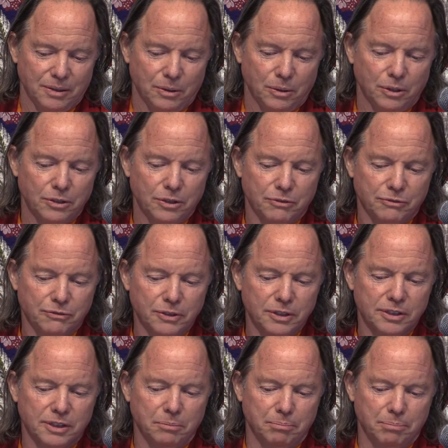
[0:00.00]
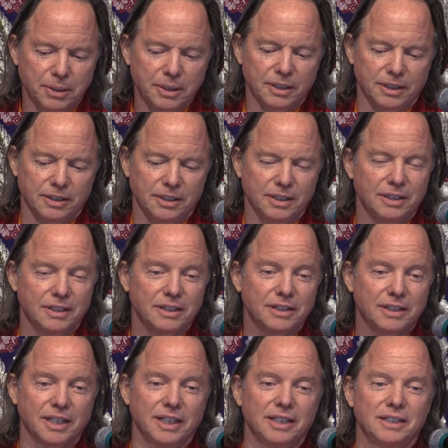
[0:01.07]
Or the first bird.
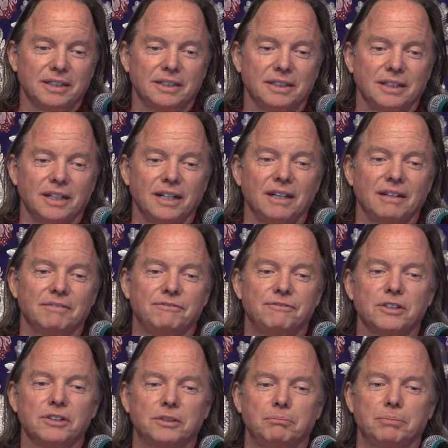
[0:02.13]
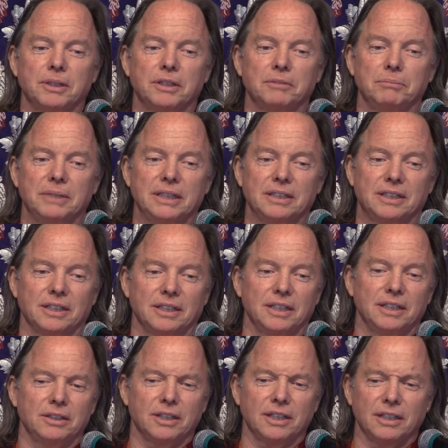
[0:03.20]
Okay, uh, first bird means uh,
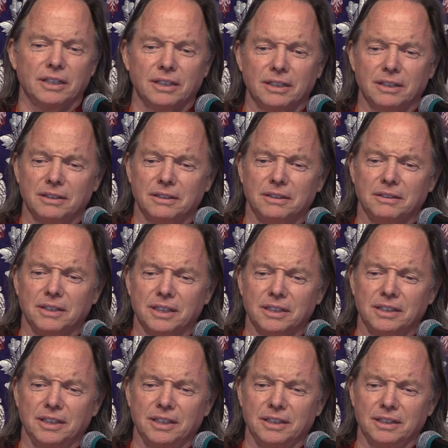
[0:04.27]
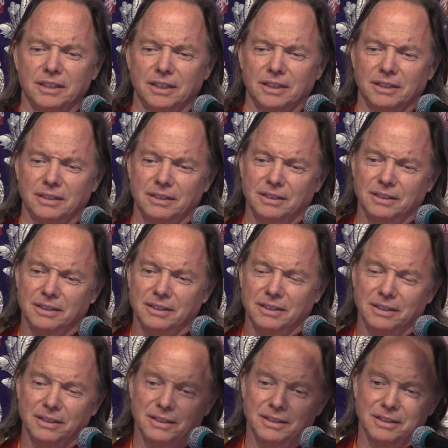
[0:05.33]
in the you can see in the
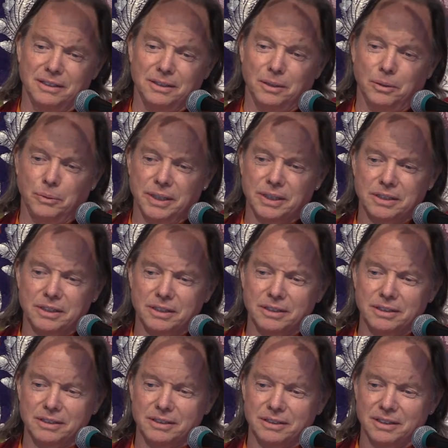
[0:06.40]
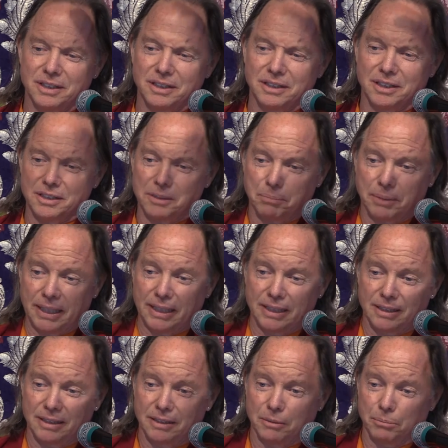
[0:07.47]
winter in this
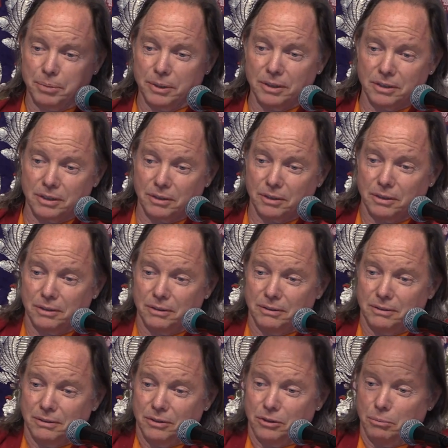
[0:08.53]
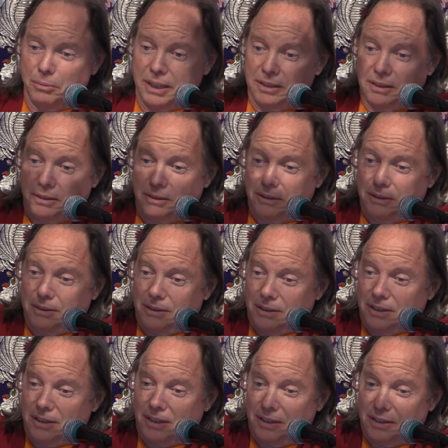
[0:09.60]
place the birds go to Mexico
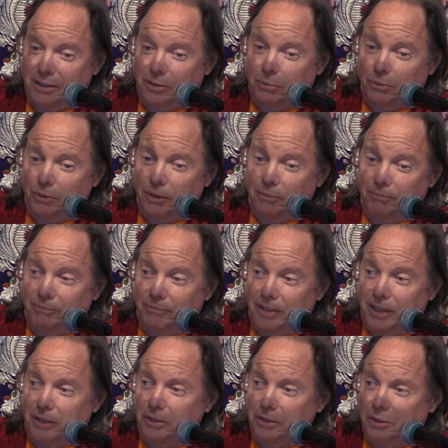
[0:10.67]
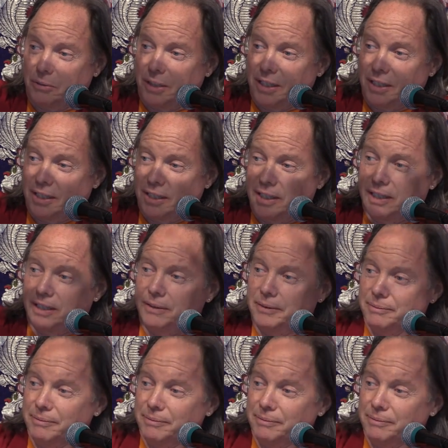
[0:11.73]
because it's warm. They go to Guadalajara.